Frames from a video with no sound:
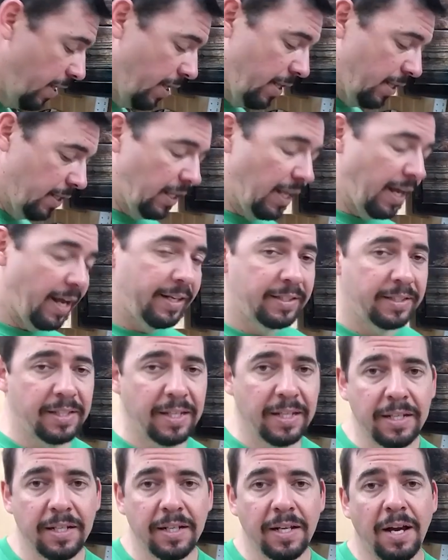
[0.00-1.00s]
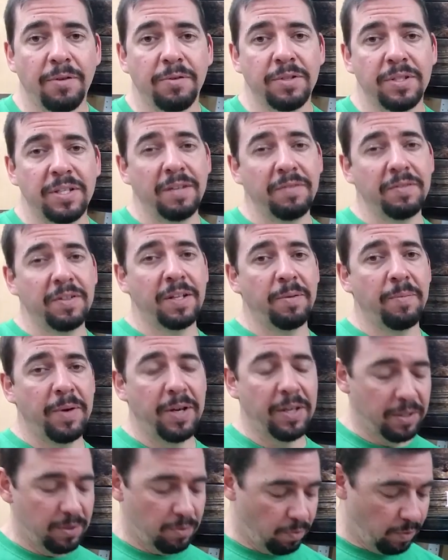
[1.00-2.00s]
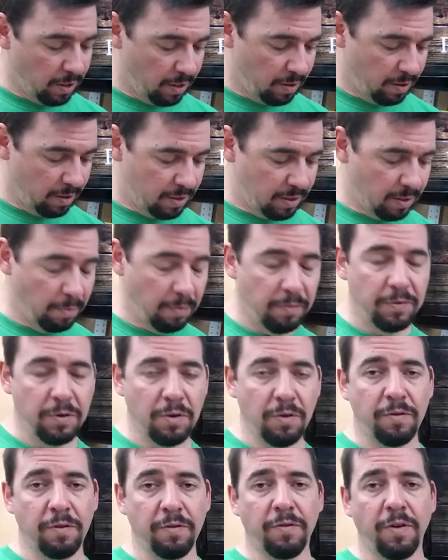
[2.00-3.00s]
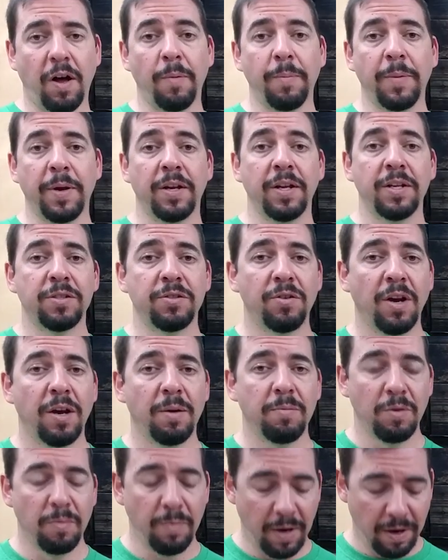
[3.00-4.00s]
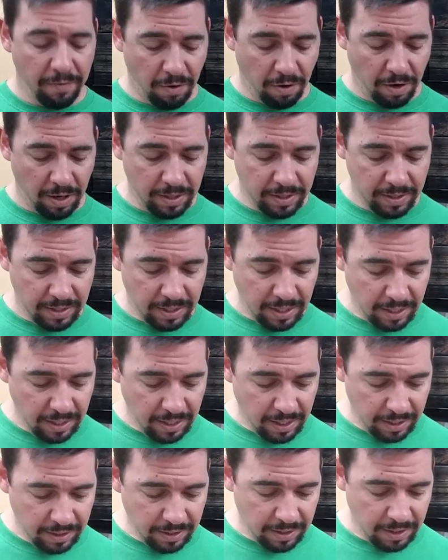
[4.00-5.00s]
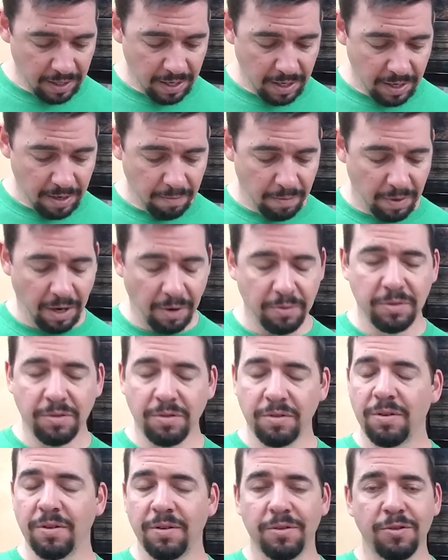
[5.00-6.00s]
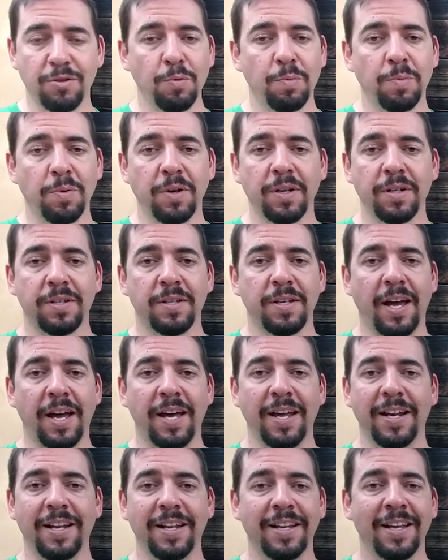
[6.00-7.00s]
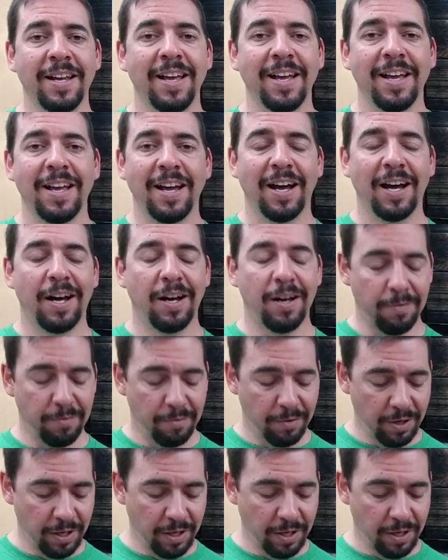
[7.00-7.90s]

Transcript: Last thing I received in the mail this week, some of you, if you follow me on Instagram, you may have already seen this, but I was super excited, really